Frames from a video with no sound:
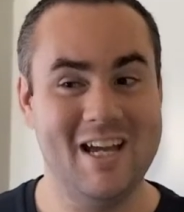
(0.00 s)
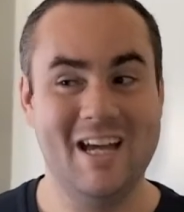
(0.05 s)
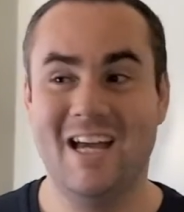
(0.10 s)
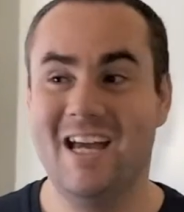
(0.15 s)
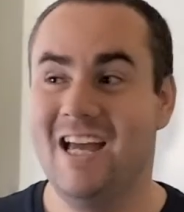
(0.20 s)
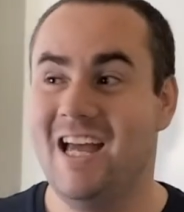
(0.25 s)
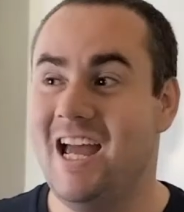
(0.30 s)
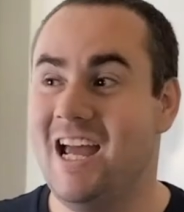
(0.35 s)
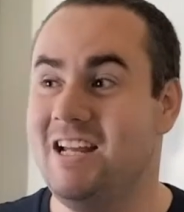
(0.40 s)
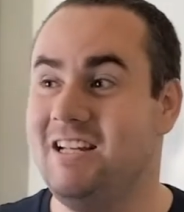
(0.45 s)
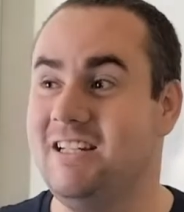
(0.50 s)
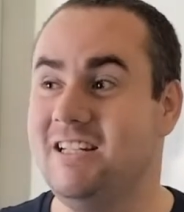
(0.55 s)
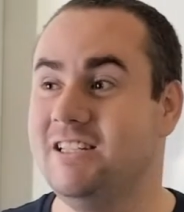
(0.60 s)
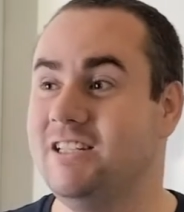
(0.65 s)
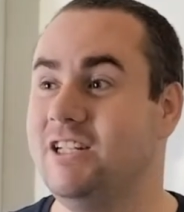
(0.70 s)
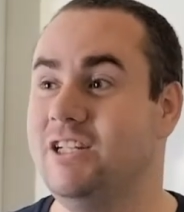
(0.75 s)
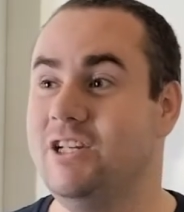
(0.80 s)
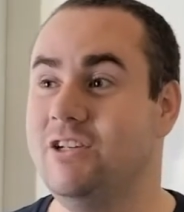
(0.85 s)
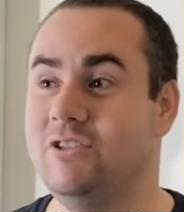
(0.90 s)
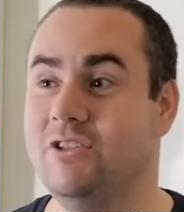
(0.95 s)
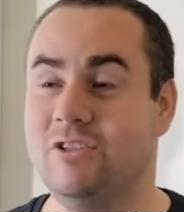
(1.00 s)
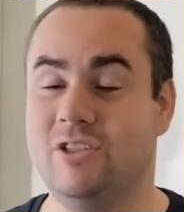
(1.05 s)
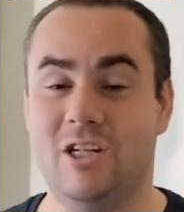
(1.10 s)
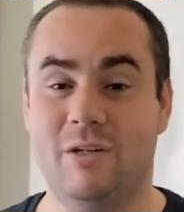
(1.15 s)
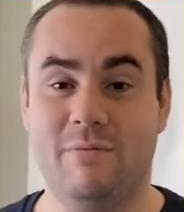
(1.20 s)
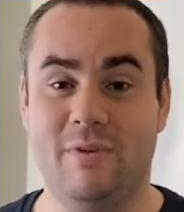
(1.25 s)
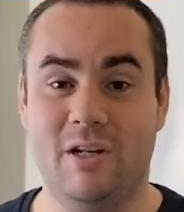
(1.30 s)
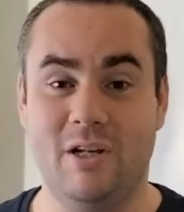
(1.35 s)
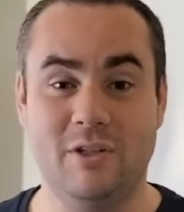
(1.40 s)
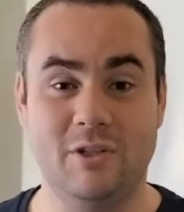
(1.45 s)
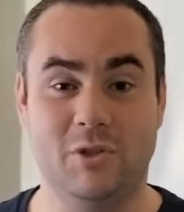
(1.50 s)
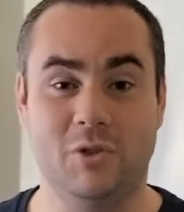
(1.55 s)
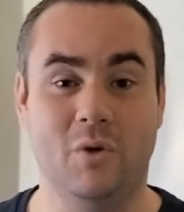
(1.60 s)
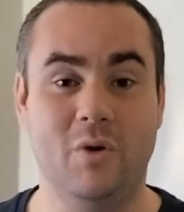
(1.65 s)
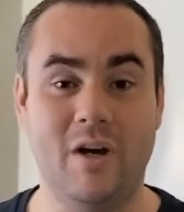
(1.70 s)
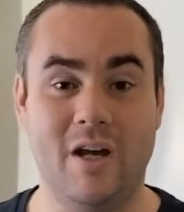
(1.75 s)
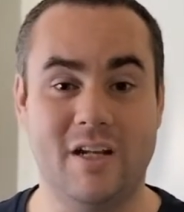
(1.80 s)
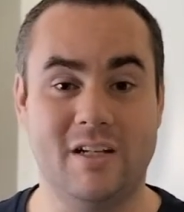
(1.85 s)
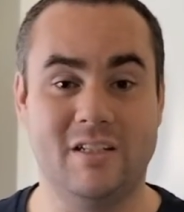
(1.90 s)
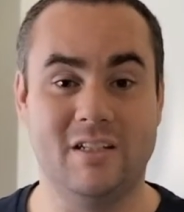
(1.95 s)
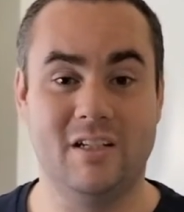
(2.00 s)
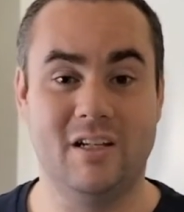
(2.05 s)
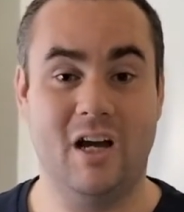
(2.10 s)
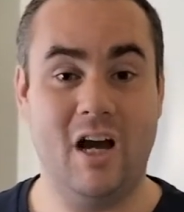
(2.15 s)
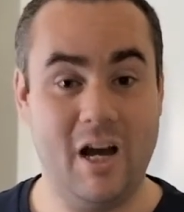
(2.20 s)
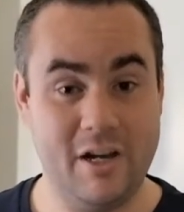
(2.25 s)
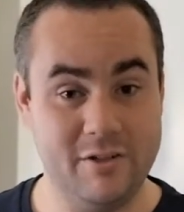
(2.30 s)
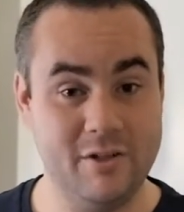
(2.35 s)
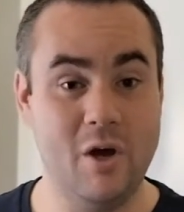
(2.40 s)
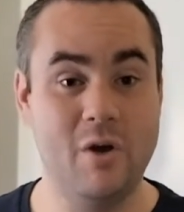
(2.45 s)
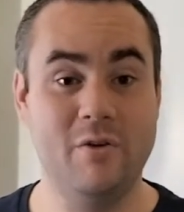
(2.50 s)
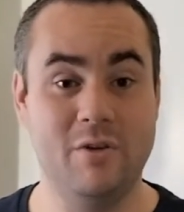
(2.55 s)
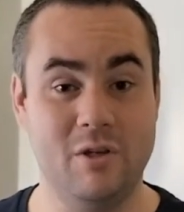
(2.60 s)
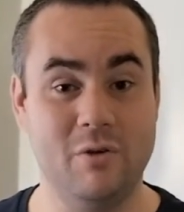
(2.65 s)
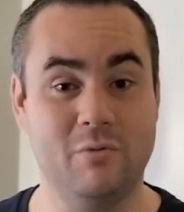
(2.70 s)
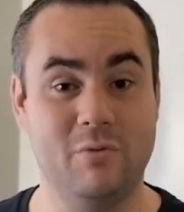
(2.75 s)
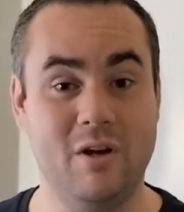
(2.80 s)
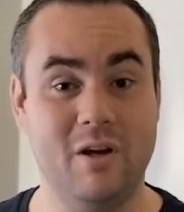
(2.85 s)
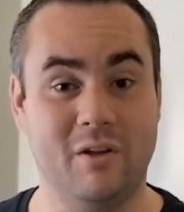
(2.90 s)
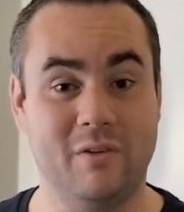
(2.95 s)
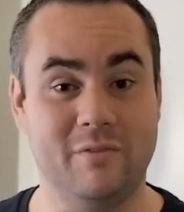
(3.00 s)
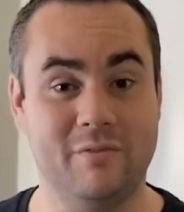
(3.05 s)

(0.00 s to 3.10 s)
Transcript: It's just, you're just going to enjoy it. I know you will.